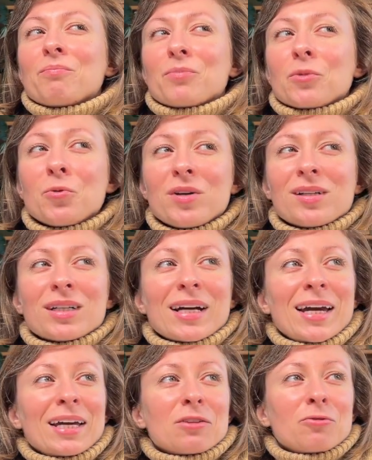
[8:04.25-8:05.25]
work
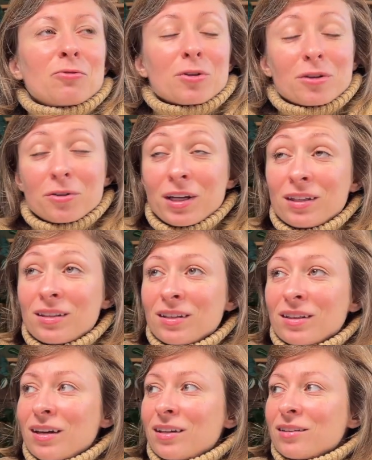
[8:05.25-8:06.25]
and for
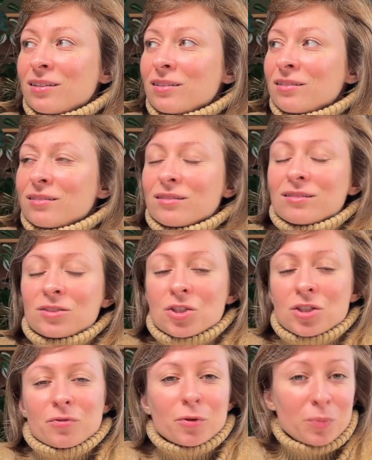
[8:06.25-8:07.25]
creating and
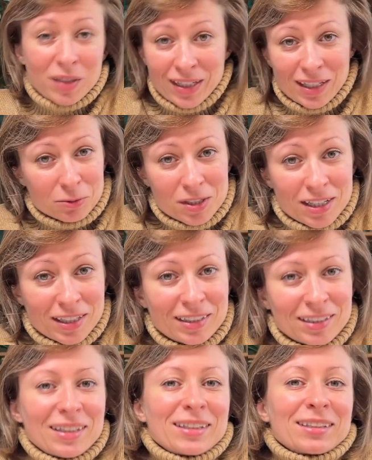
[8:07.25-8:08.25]
just for being outside
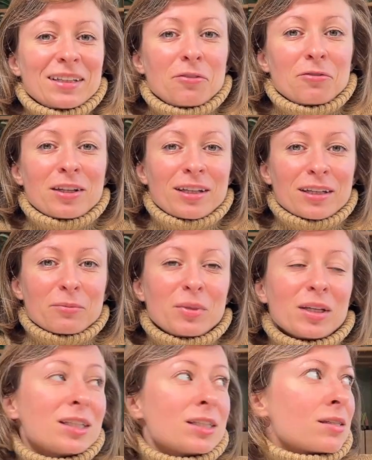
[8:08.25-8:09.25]
and everything,
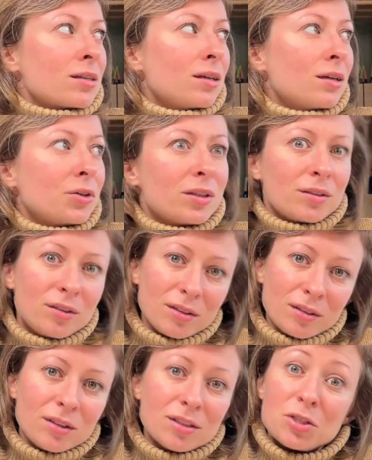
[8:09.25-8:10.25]
because here in the
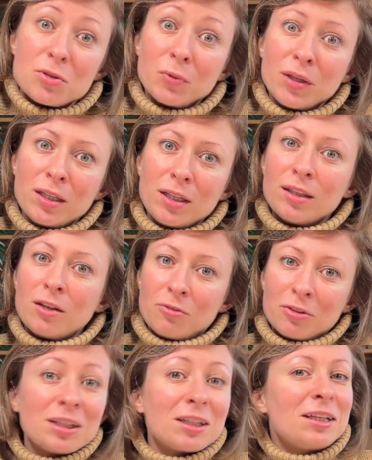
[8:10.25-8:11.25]
Netherlands we
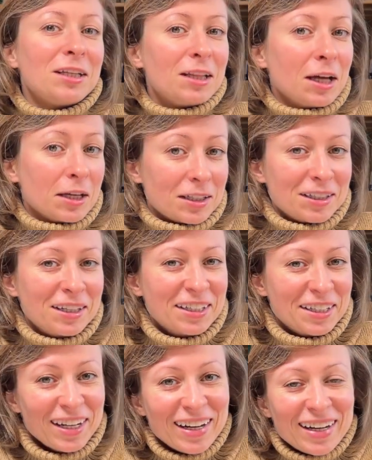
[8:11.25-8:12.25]
definitely like
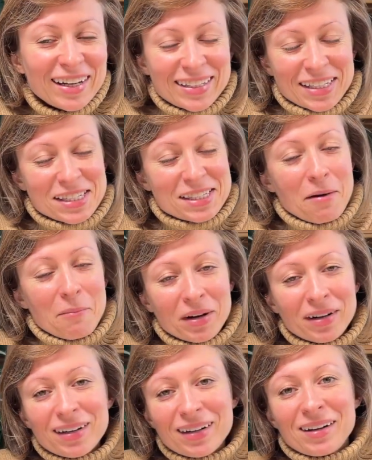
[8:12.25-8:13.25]
the
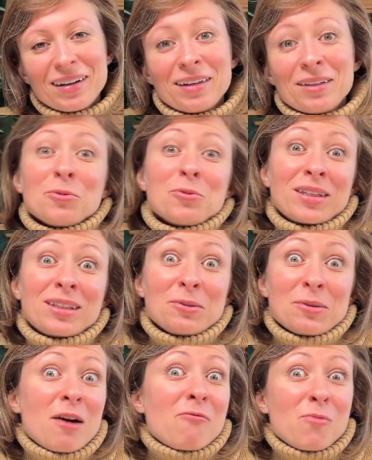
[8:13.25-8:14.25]
summer and when you
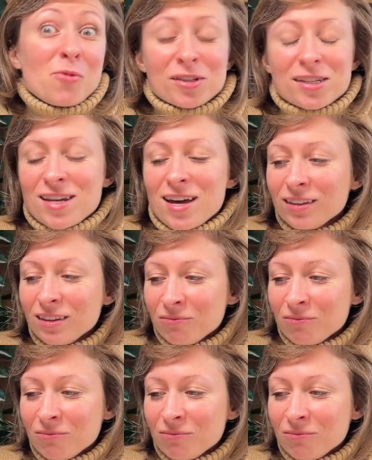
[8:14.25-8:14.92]
have more sun.